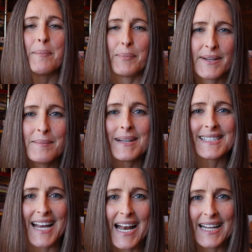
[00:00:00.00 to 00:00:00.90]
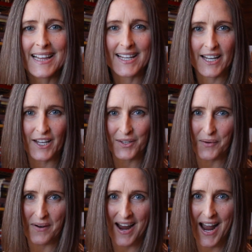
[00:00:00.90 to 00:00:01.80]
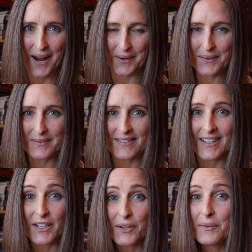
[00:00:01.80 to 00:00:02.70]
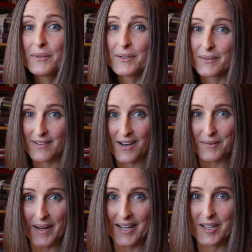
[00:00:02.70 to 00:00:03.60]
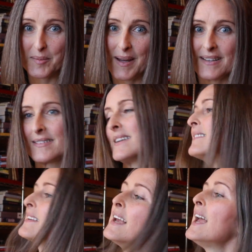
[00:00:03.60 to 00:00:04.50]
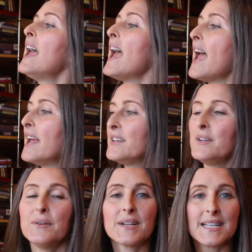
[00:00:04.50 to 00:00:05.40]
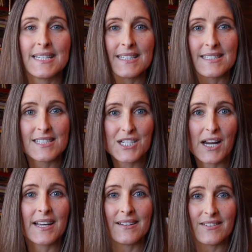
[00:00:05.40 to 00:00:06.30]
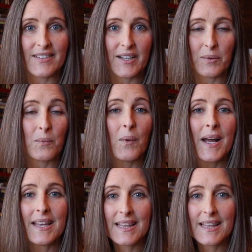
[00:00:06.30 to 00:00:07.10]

pretty much anything in your house that you use on a regular basis, and you can check and see what